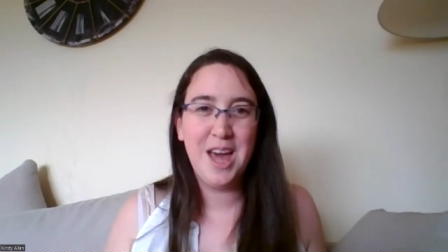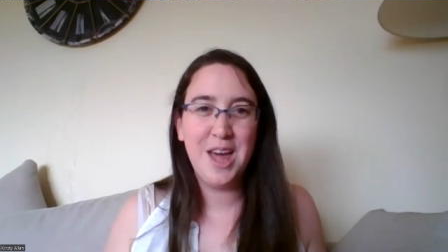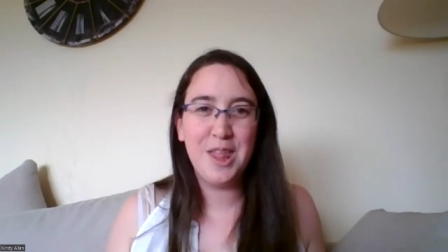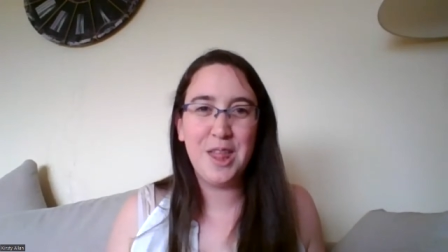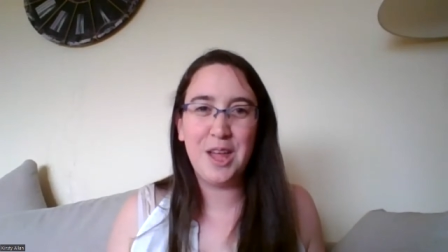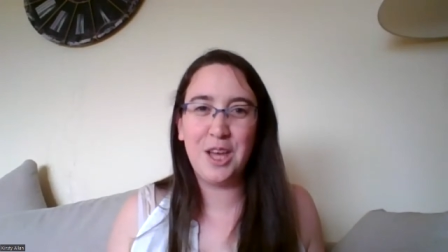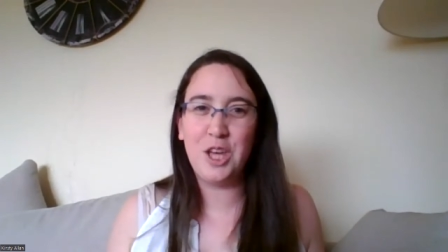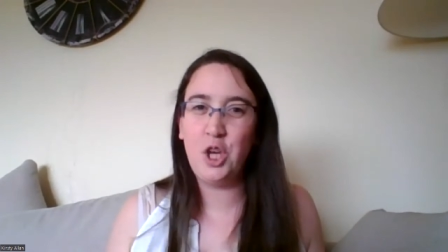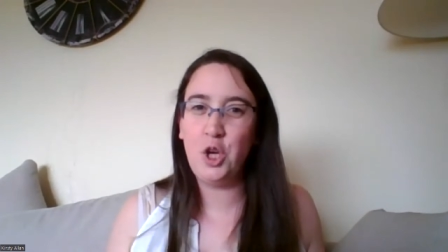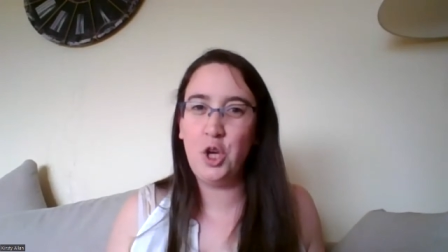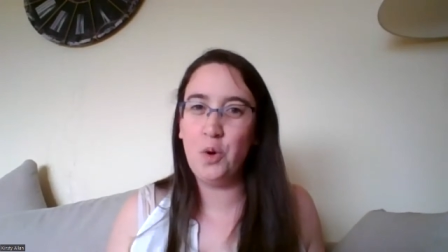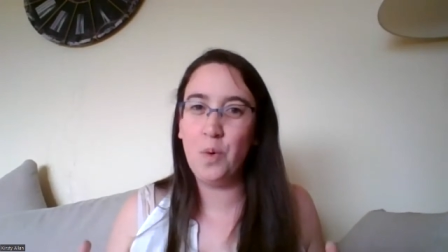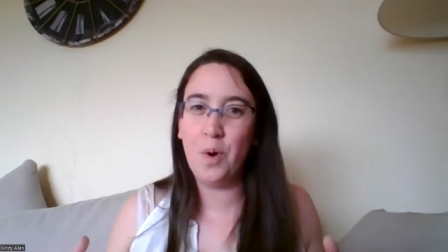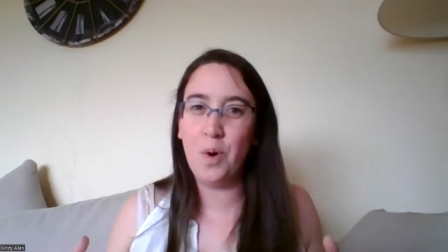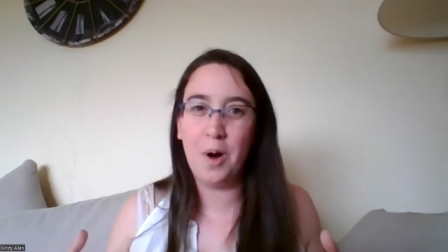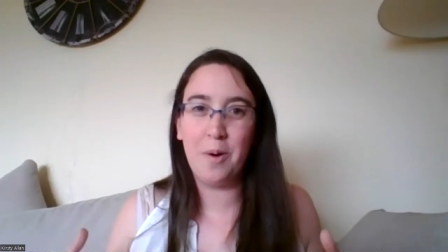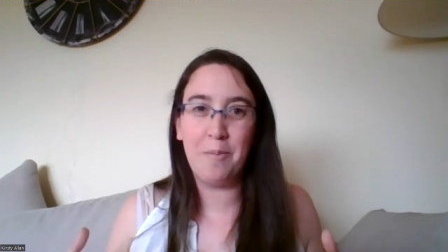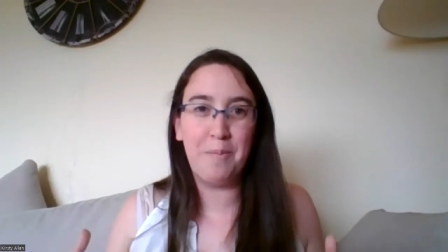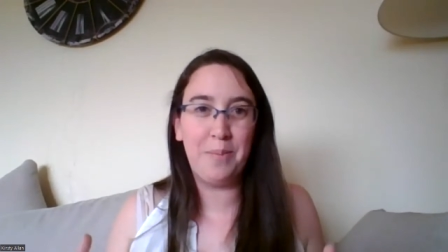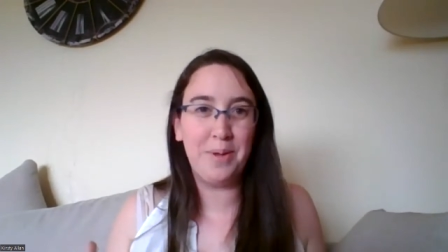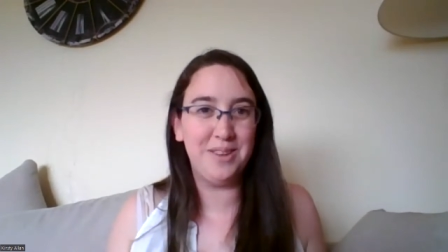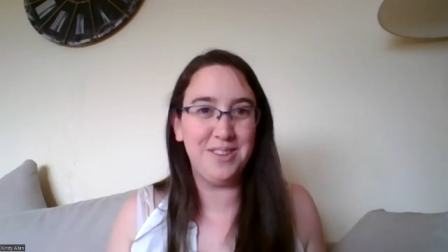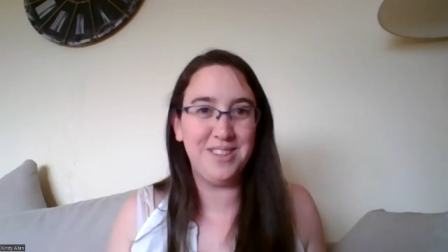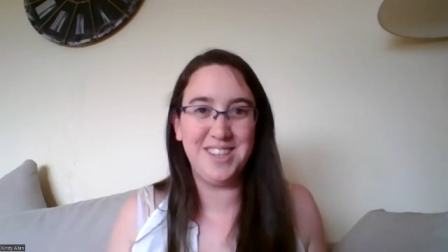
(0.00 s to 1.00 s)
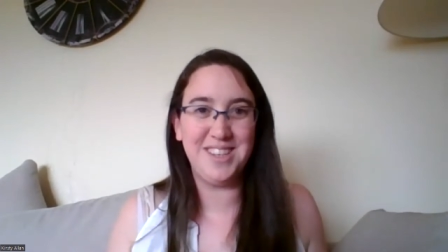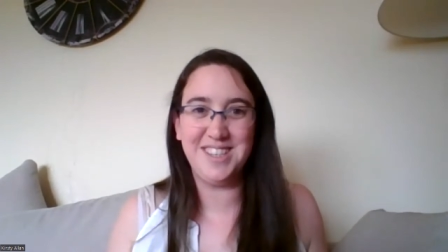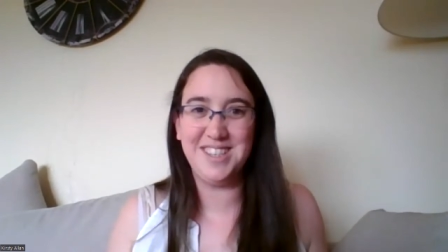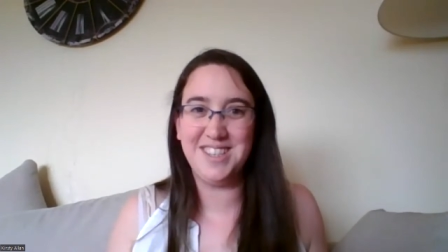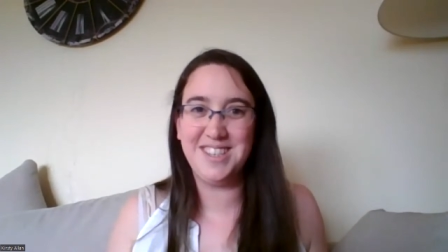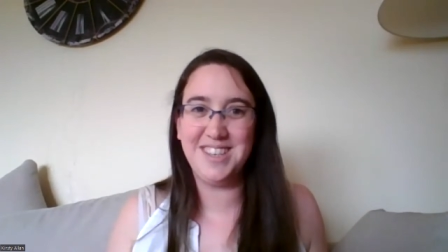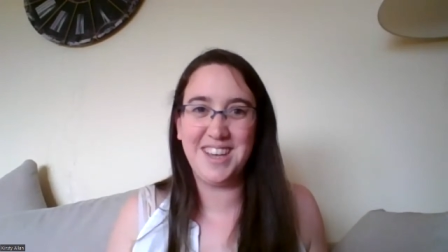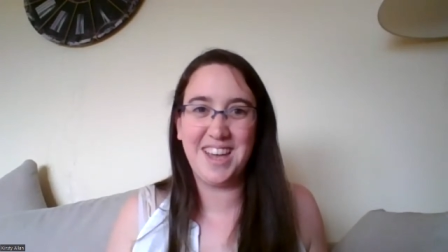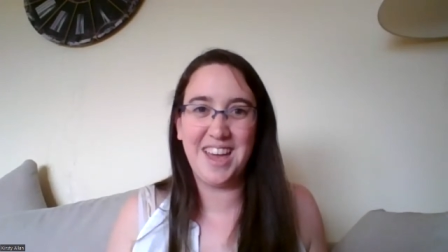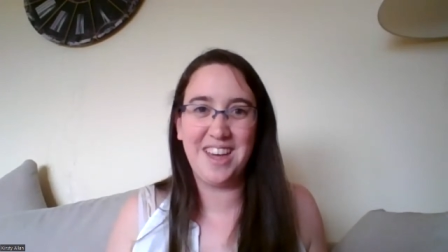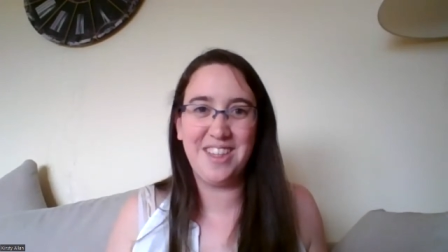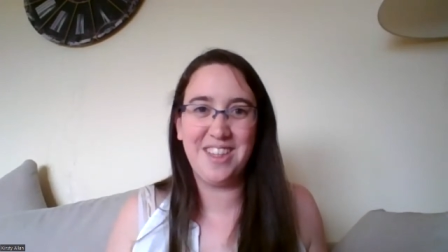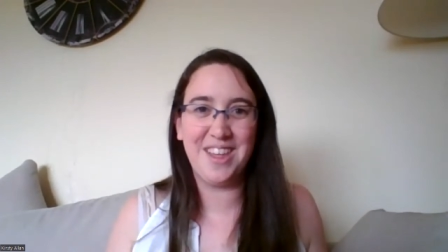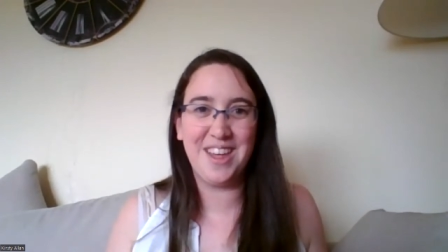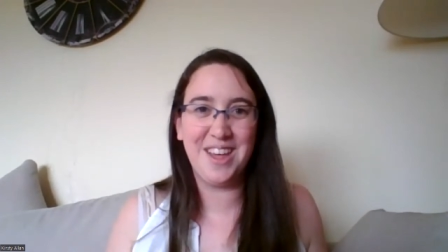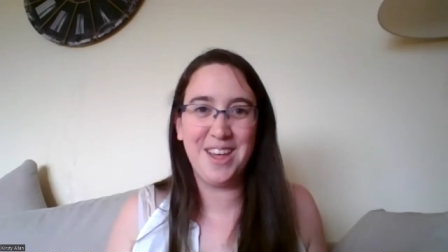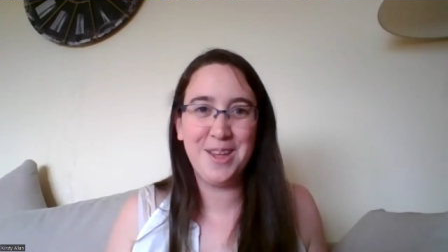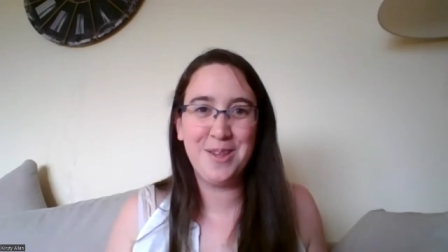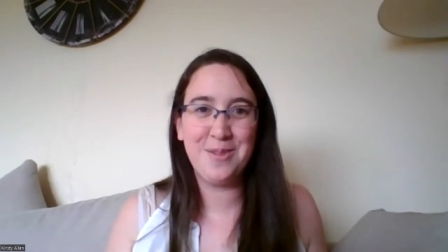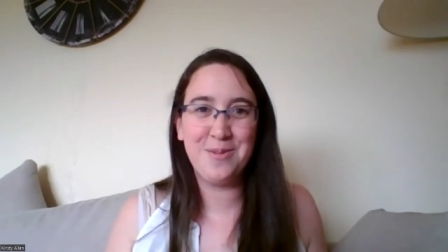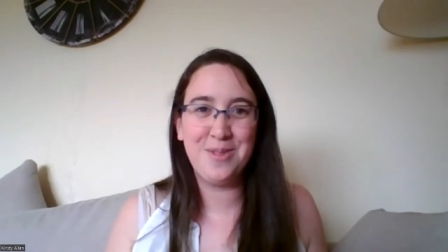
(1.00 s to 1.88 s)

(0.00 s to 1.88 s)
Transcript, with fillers: that you are building together,